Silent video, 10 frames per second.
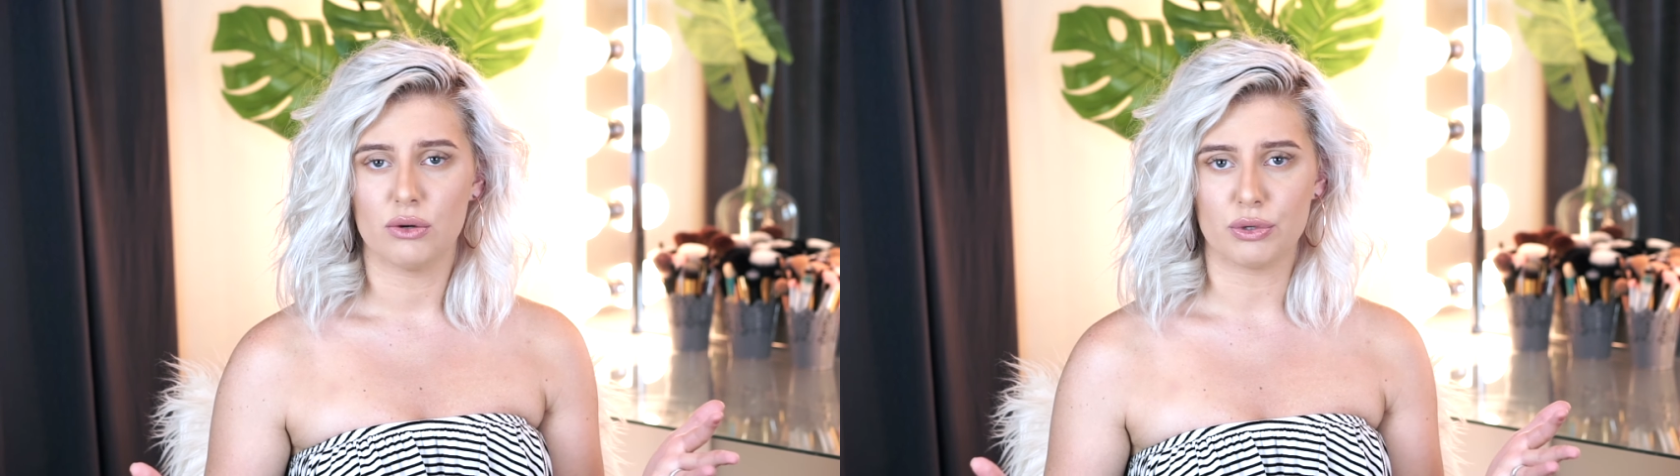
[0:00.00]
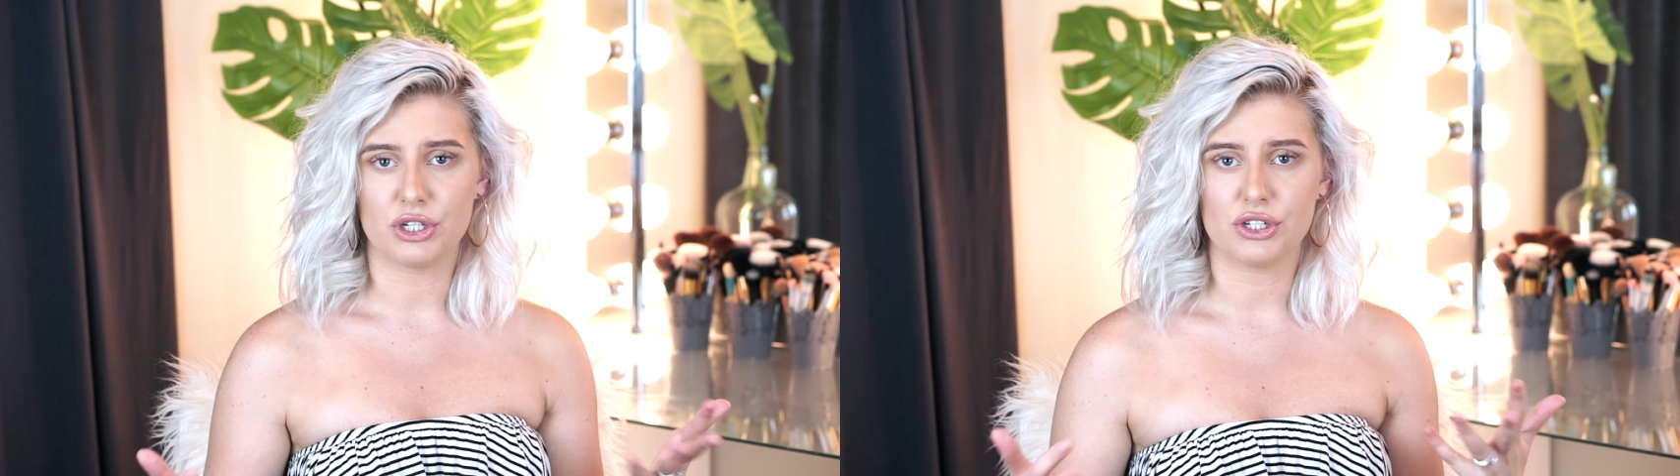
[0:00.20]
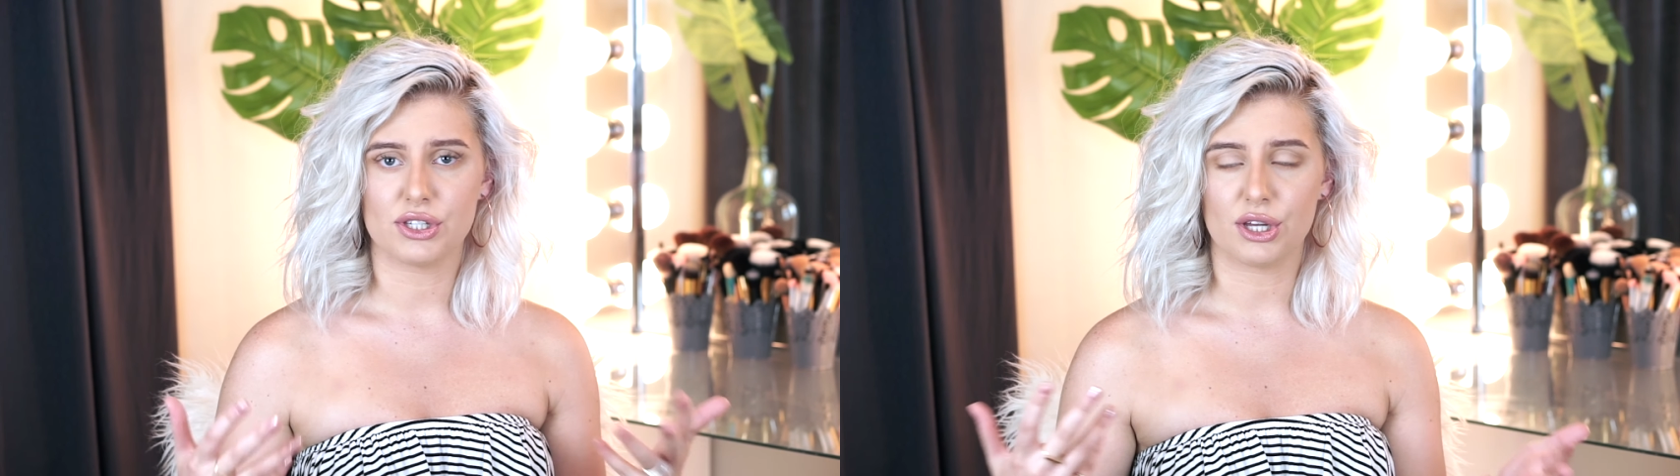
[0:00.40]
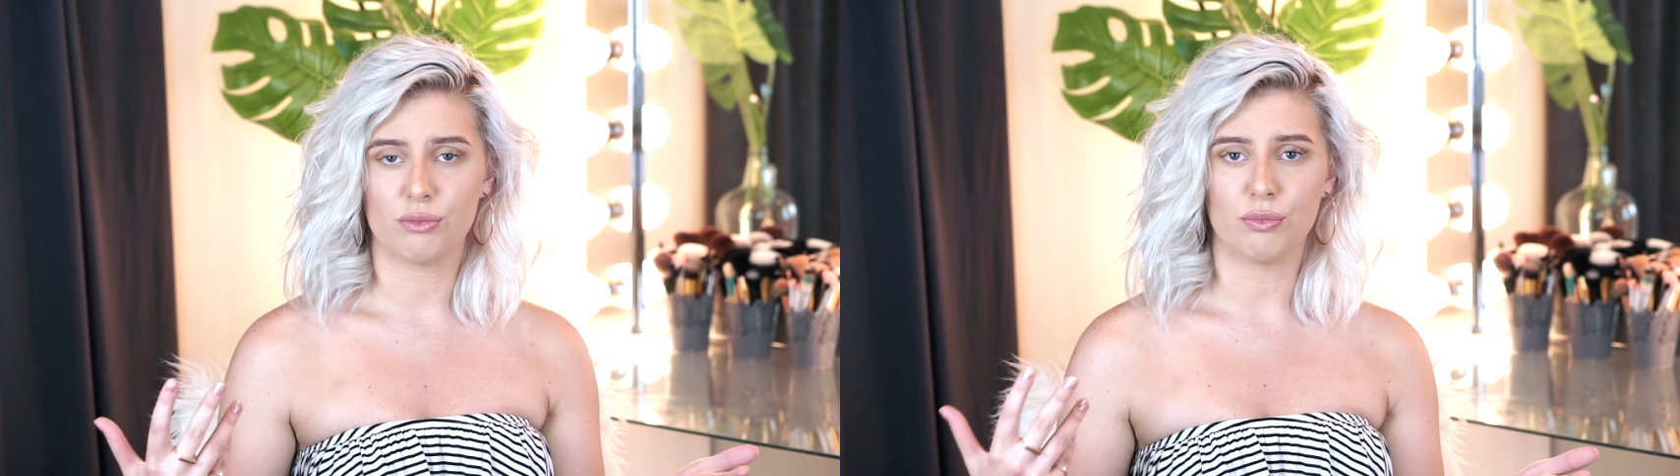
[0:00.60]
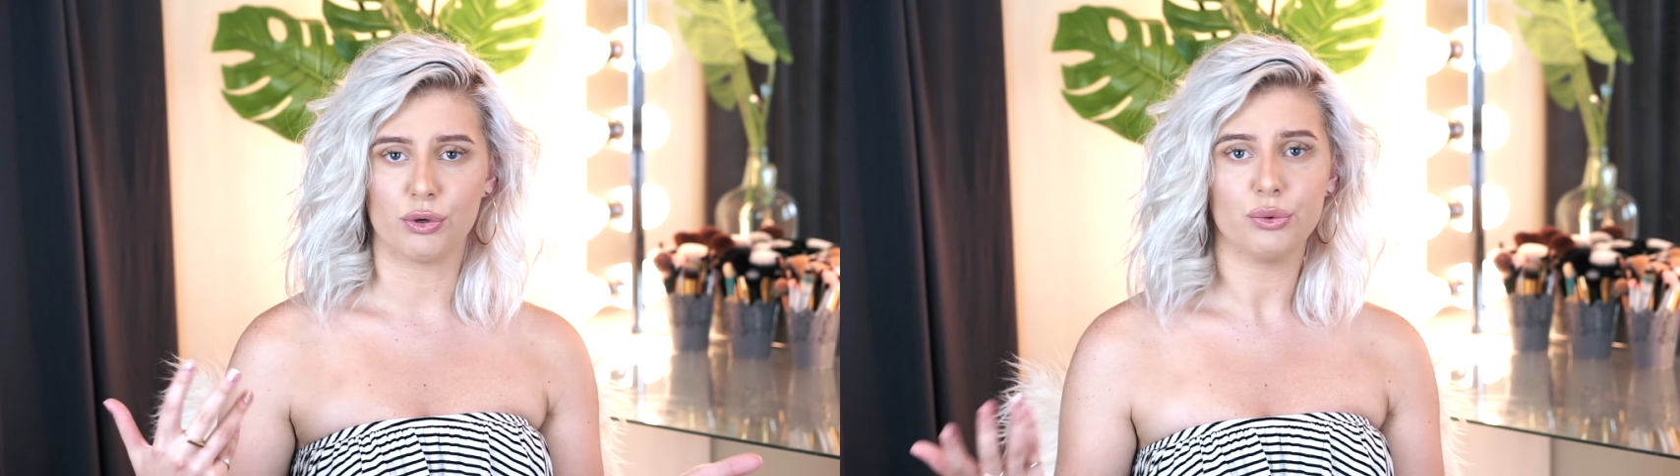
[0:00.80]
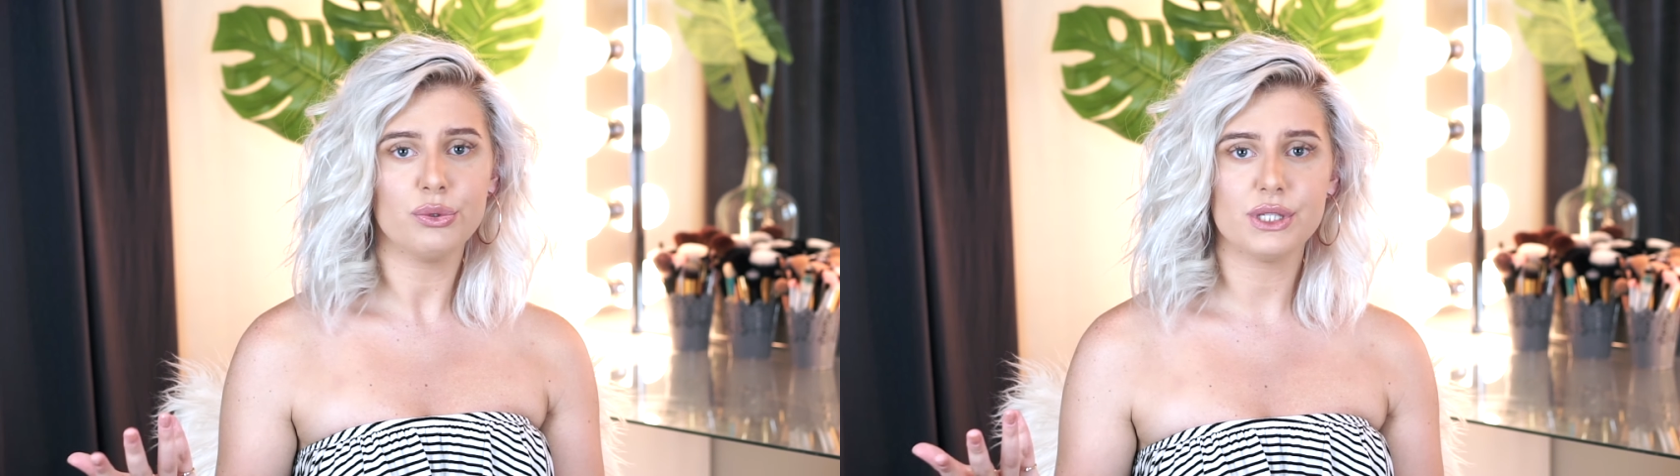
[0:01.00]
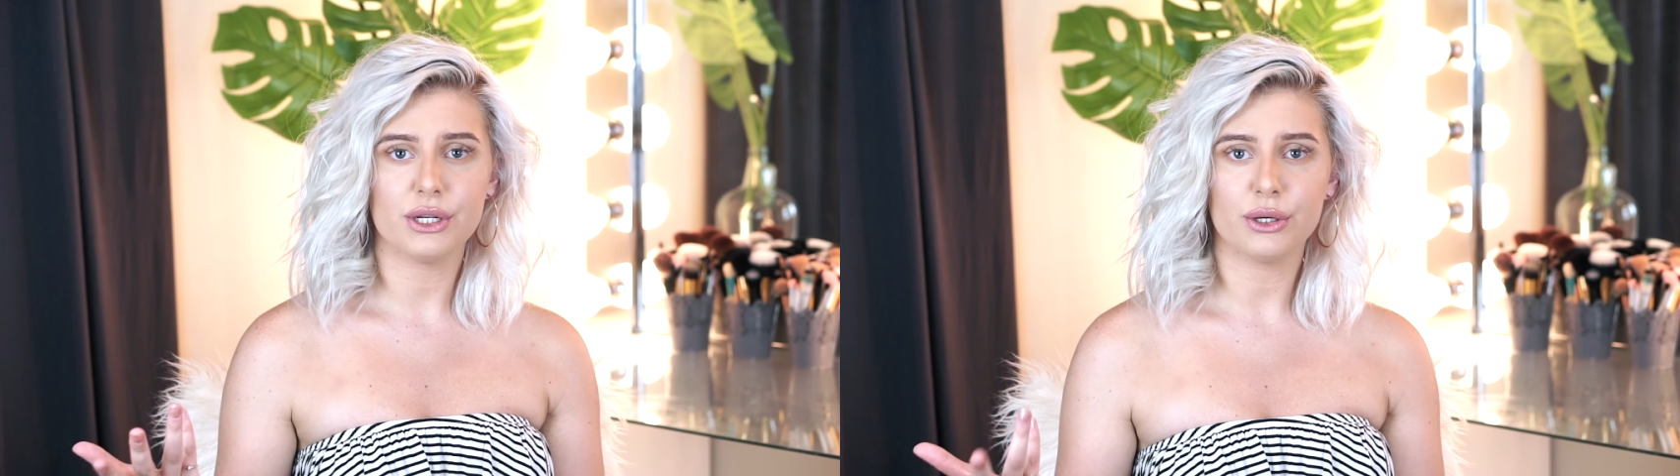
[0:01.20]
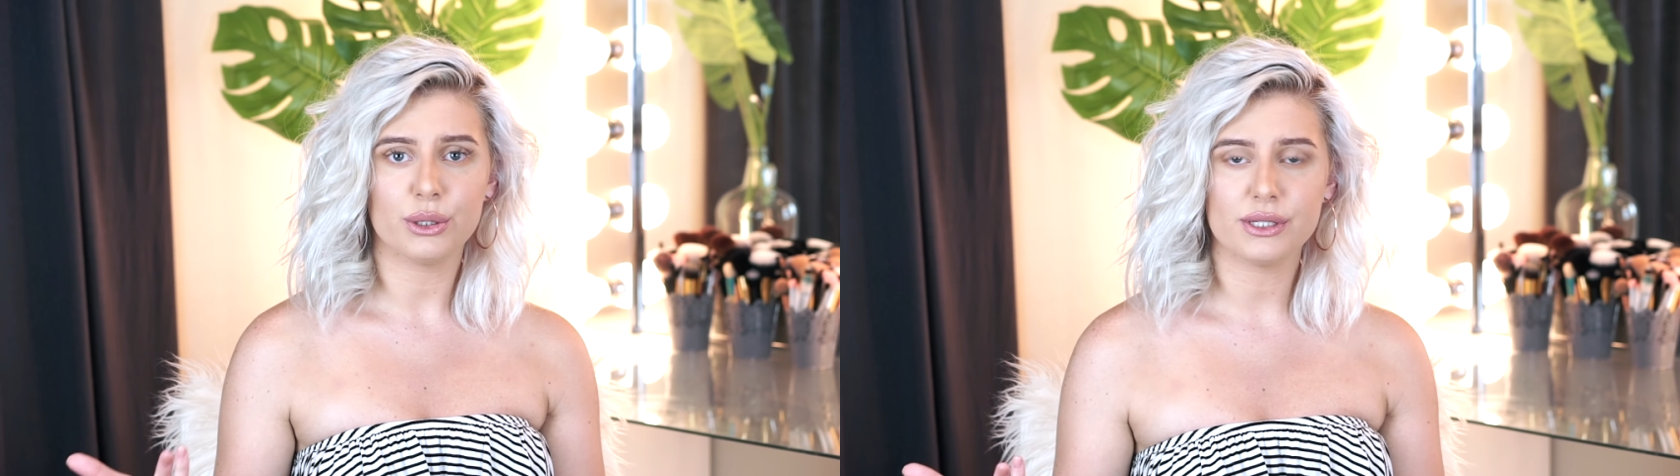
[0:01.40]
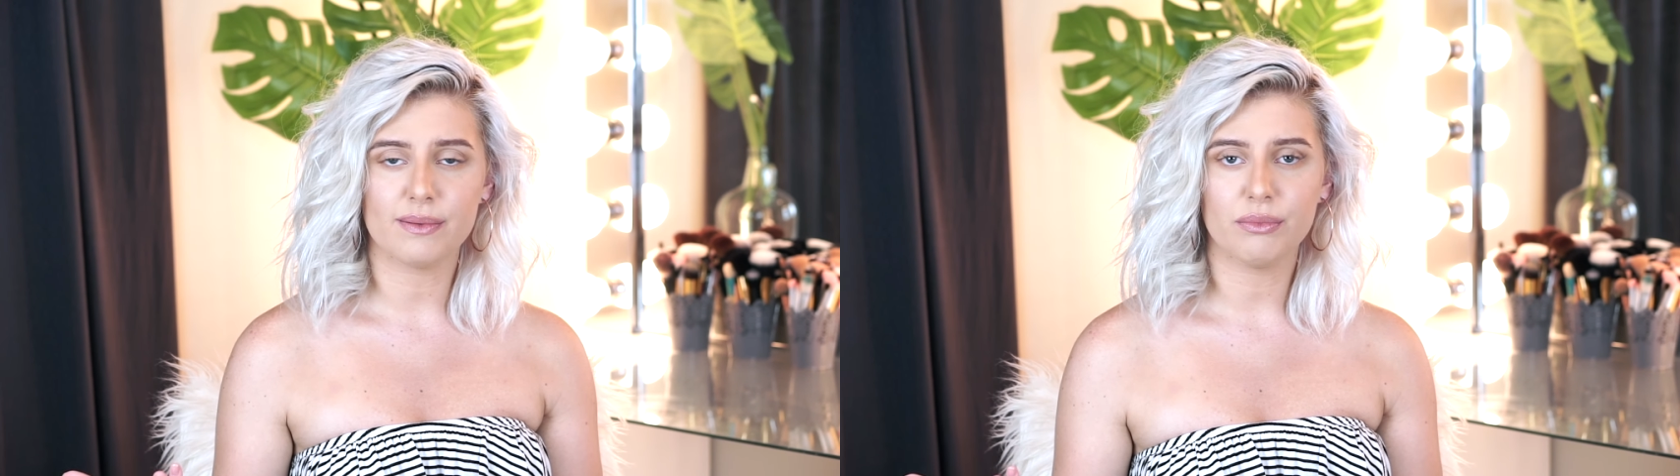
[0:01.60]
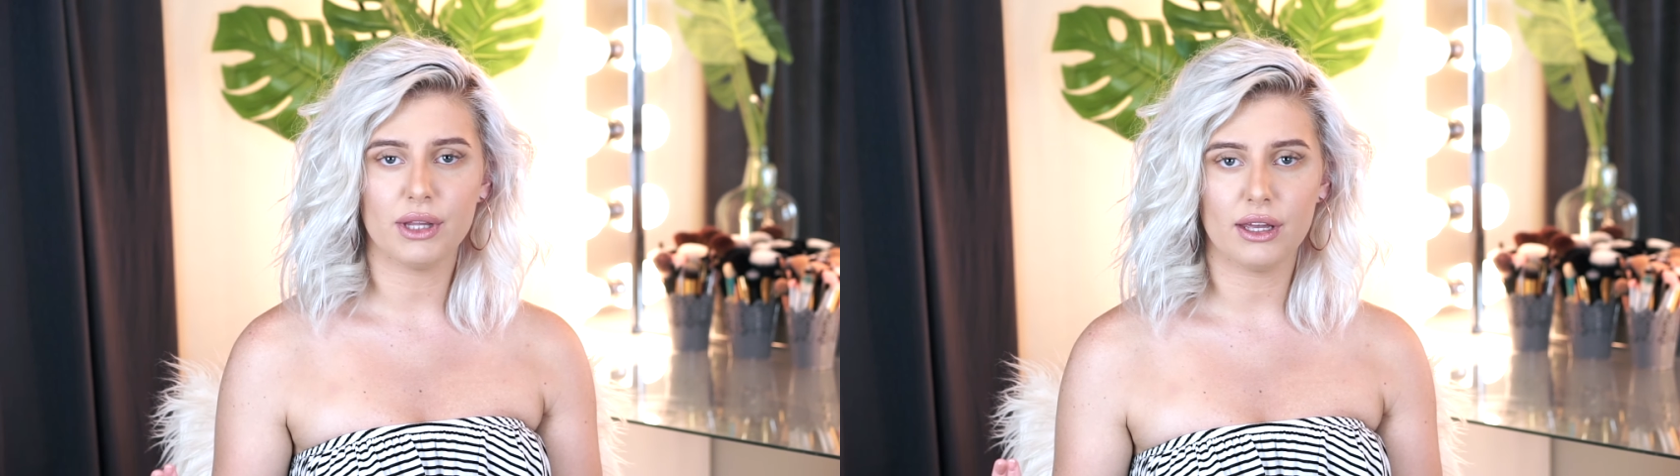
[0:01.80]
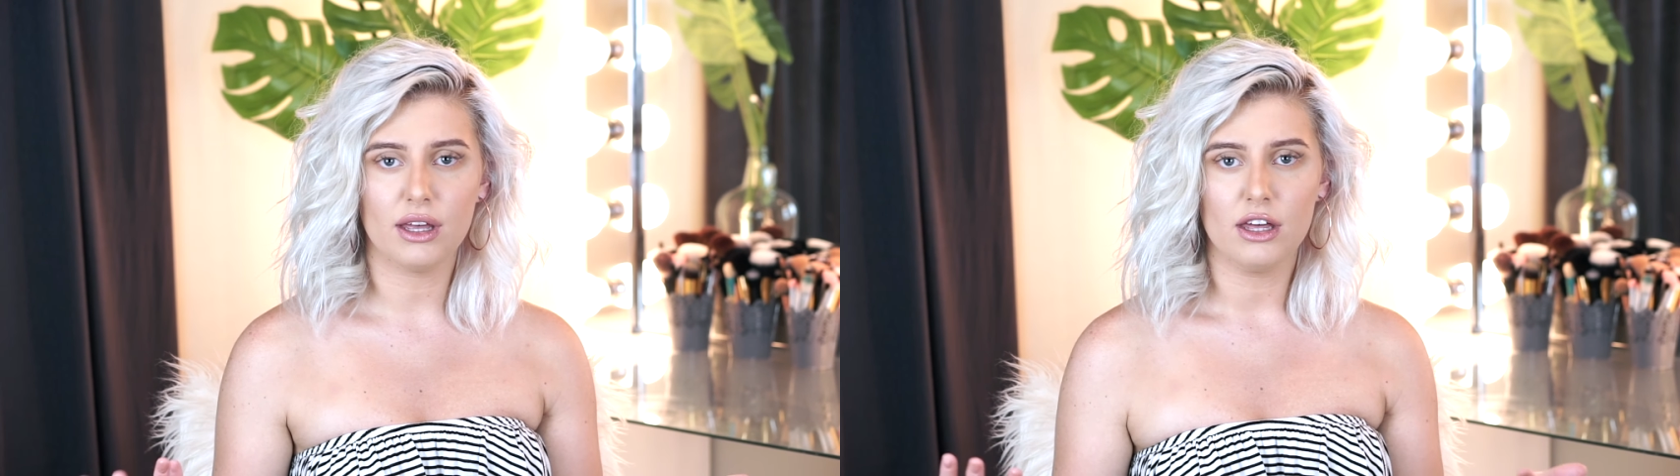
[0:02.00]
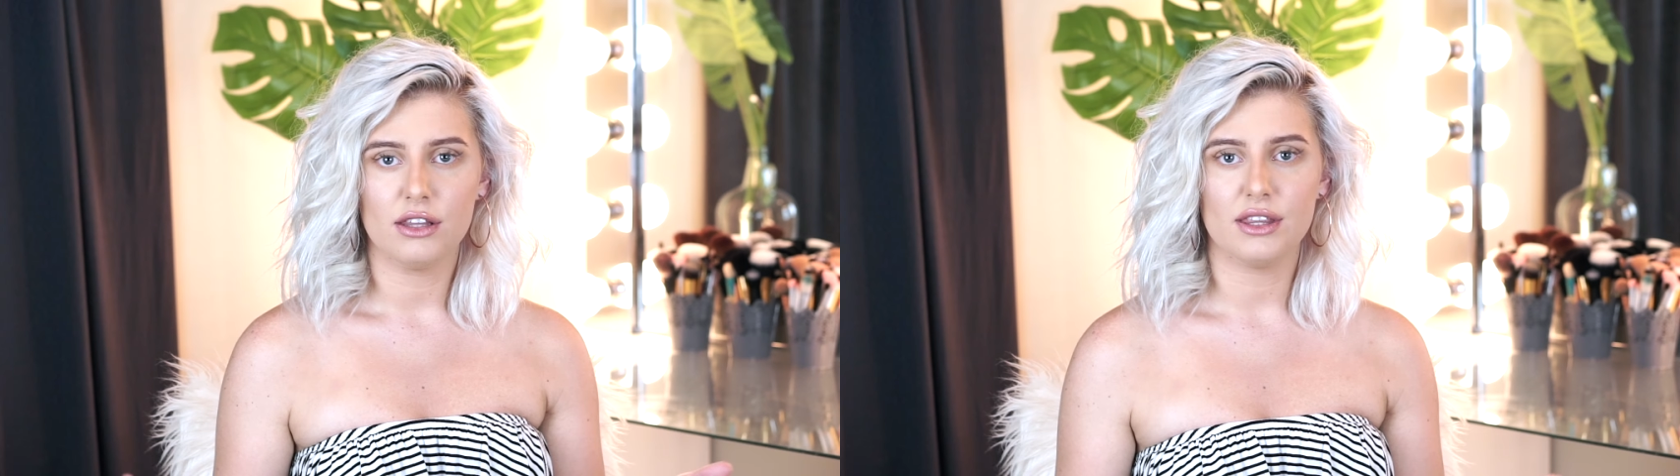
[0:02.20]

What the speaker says: were just like more loosier or something,